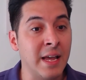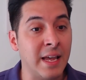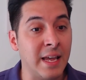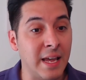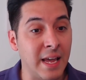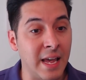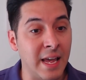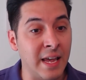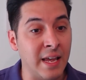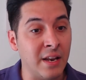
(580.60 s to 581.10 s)

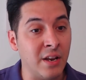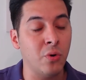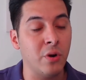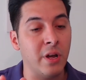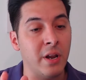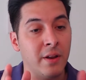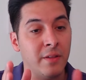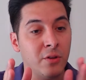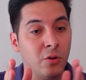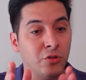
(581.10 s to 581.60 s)
in
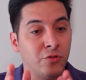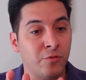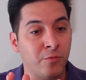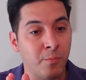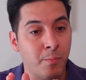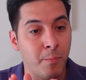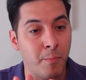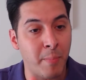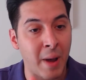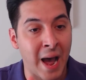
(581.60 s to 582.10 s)
those
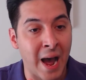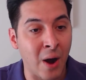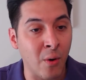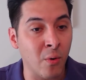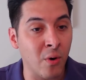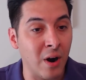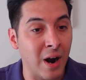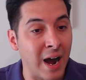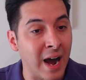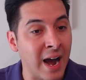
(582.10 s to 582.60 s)

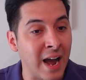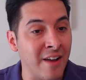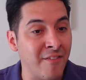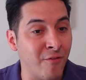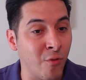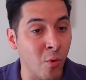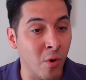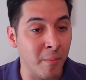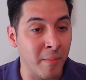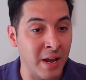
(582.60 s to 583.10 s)
power I
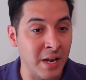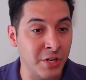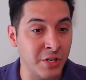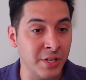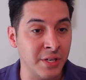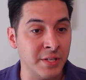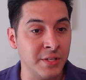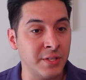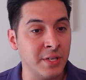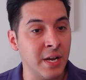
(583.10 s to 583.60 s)

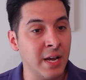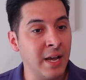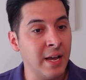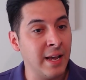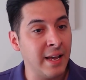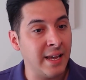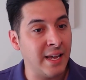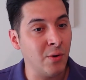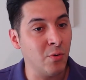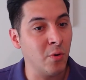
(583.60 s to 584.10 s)
formations,
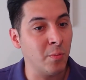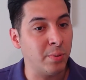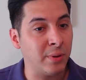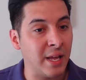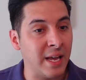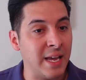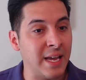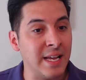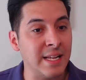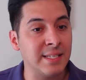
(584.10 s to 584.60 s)
he will
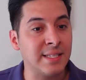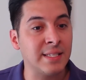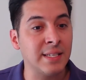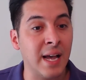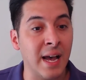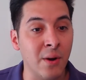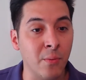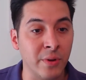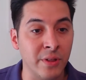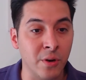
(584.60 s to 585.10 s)
play
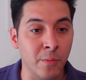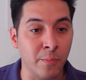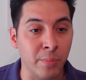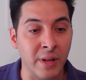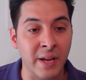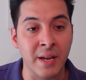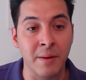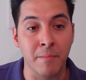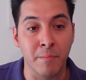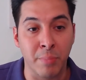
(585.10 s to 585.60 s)
inside when they're
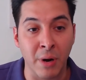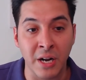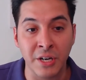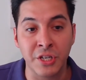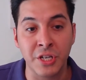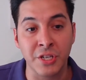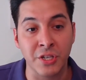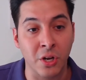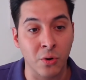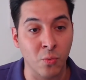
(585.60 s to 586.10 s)
playing
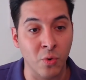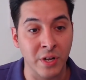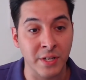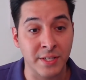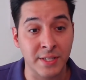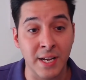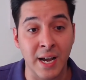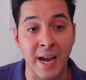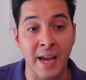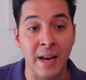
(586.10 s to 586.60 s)
bunches on one
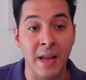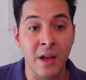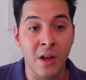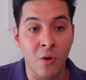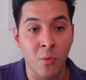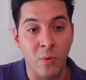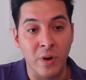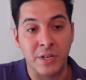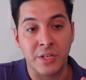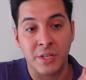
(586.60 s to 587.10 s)
side,
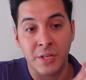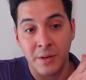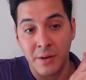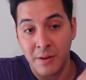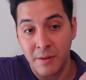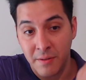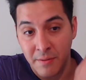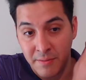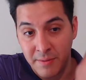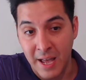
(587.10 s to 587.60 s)
which
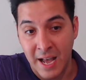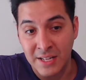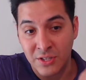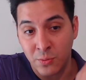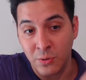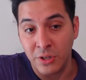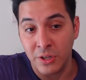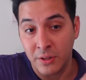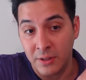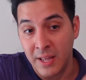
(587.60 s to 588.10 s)

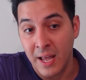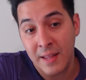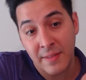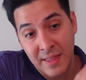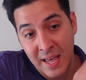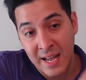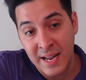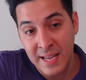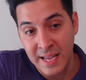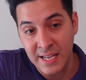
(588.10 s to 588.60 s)

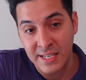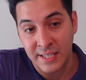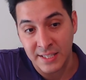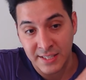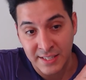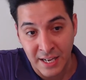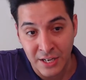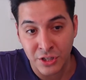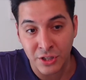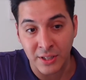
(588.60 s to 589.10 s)
that is
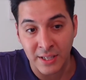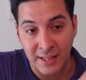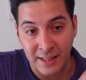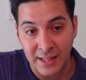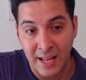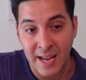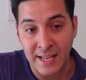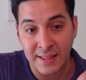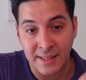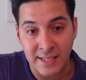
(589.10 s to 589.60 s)
essentially
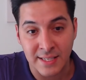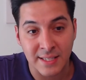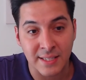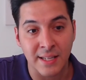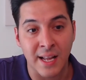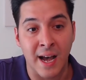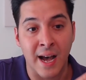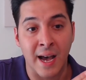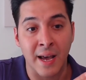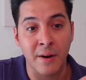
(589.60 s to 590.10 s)
like the
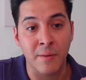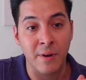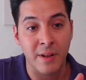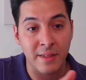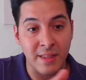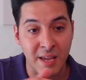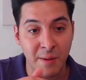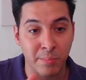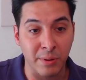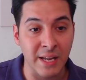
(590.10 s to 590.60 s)
slot.
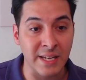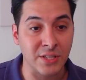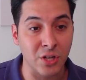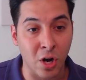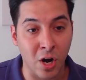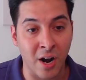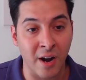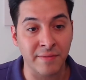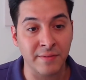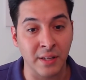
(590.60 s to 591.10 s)
He plays
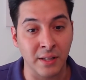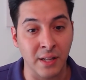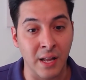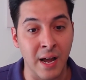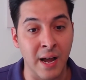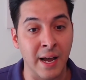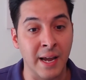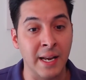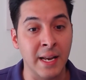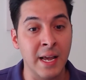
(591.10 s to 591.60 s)
off the
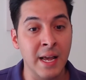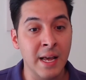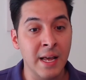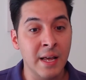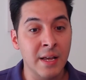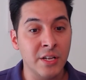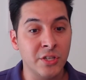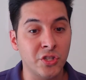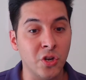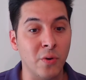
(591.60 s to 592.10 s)
line.
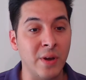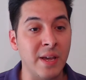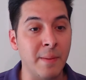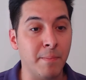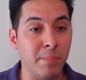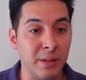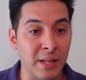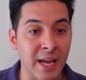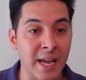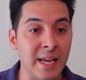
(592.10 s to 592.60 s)
So
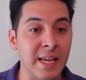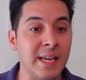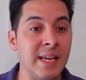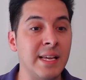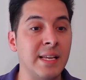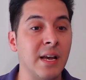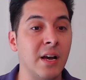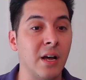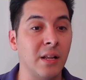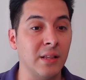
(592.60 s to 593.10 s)

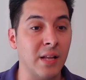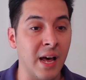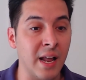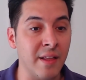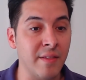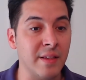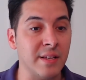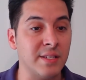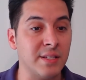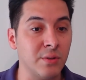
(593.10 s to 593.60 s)
a lot
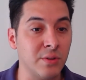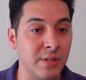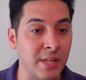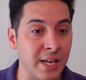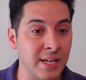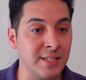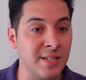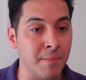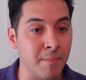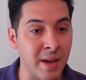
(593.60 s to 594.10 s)
of the
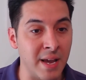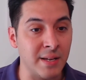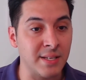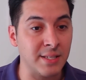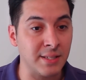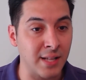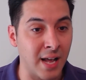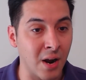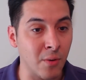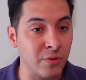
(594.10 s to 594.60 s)
things that make
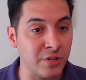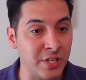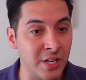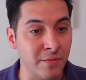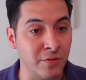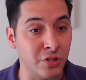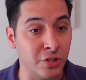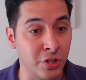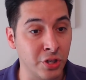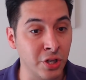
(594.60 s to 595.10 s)
slot
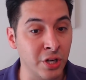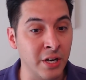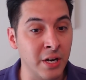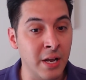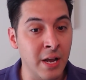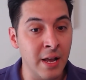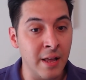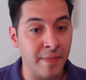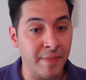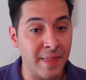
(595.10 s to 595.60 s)
receivers good,
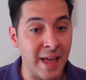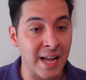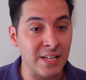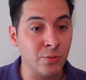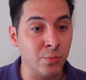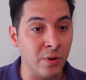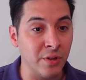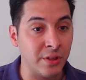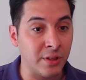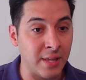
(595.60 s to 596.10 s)
that's
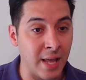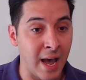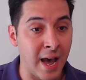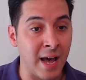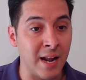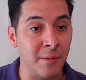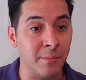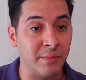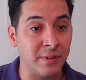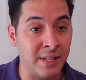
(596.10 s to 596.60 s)
what
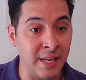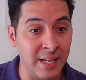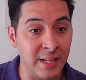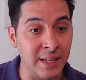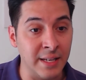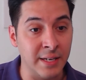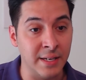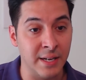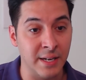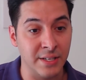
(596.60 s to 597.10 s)
Adam
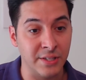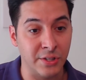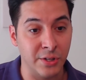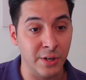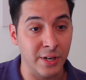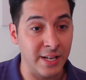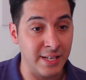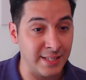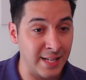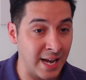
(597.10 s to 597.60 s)
Thielen does
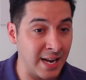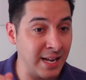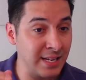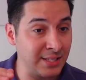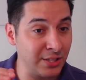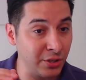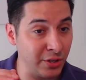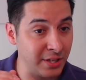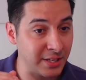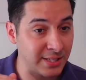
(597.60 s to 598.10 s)
good. He's not
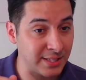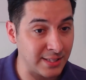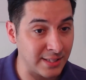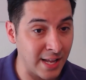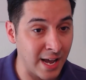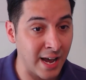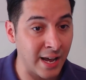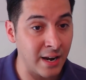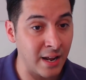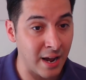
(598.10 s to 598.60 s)
necessarily the
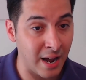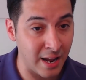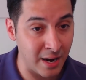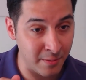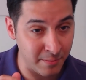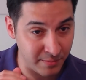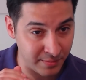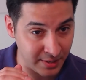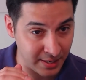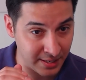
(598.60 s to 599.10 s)
slot.
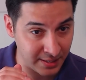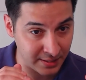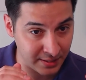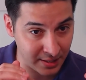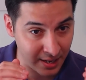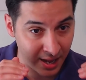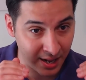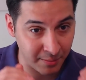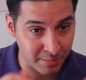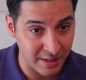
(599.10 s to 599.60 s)
Adam
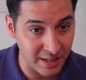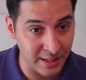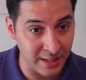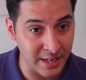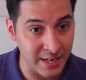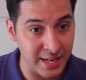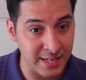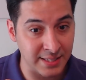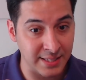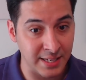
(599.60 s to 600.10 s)

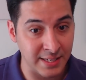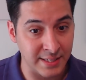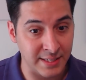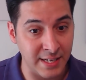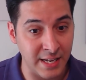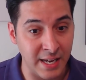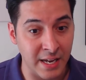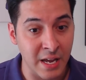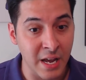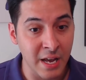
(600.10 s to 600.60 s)
Thielen is the
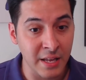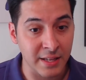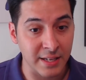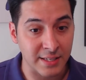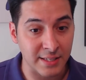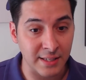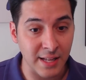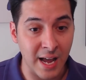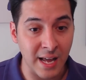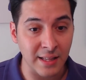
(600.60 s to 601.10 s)
Z. The
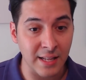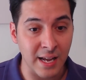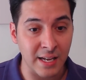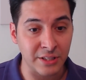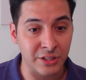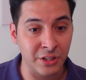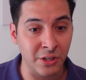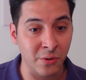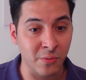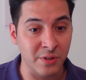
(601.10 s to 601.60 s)
slot
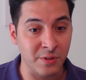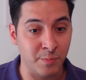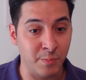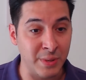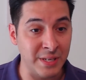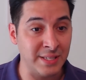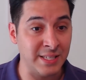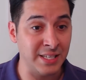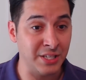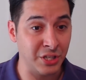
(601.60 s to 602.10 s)
last year was
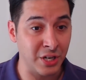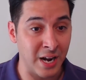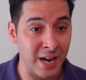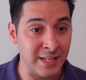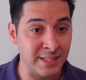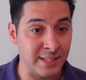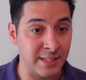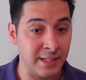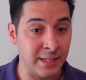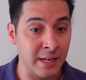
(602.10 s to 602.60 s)
Busy
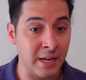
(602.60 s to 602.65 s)
Johnson.